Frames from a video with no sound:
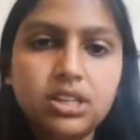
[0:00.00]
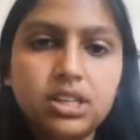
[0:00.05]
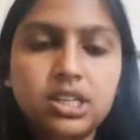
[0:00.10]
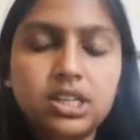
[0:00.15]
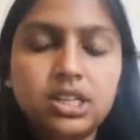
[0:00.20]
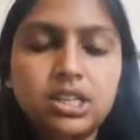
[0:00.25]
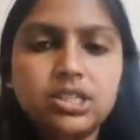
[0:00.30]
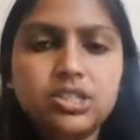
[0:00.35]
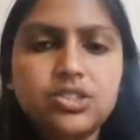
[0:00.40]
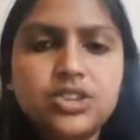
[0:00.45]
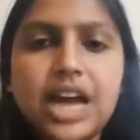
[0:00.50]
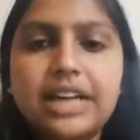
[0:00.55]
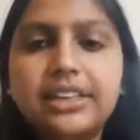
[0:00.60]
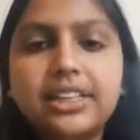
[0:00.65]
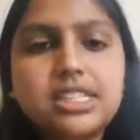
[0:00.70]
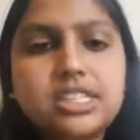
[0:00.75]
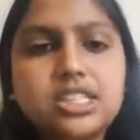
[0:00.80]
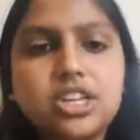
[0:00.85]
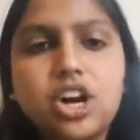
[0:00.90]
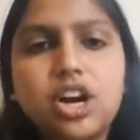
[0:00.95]
So now
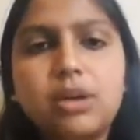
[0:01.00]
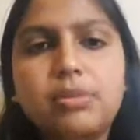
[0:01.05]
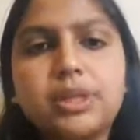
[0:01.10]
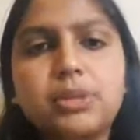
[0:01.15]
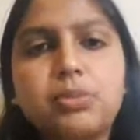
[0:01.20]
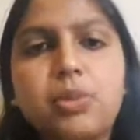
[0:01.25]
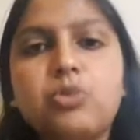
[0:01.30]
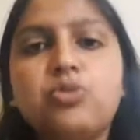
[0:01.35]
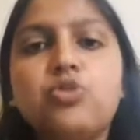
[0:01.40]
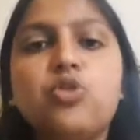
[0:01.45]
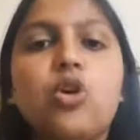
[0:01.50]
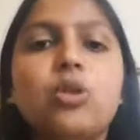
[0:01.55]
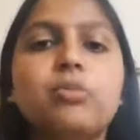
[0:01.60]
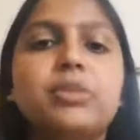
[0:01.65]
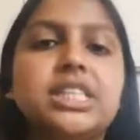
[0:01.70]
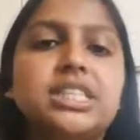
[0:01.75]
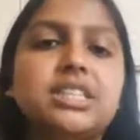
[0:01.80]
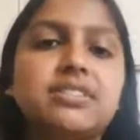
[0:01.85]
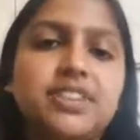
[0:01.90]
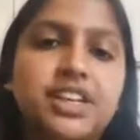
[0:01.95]
let's talk about the
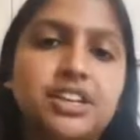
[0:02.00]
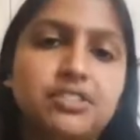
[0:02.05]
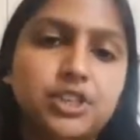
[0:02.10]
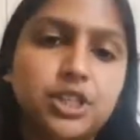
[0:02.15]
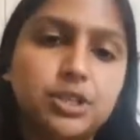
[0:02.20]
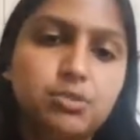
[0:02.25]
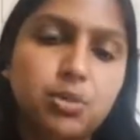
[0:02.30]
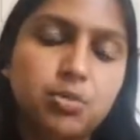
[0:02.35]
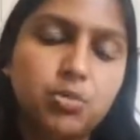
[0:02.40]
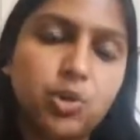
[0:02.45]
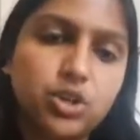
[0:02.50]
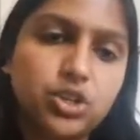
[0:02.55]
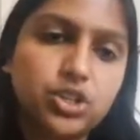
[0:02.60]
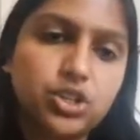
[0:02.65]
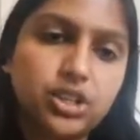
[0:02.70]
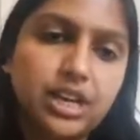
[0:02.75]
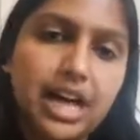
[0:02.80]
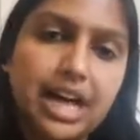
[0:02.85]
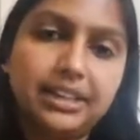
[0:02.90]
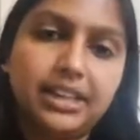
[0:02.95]
performance of inverse
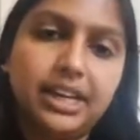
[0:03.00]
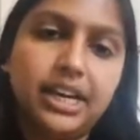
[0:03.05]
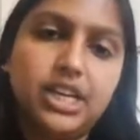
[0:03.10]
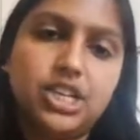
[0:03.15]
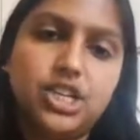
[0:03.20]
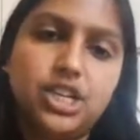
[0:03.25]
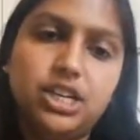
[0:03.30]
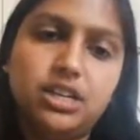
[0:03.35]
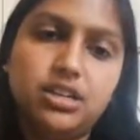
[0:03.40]
proportional allocation.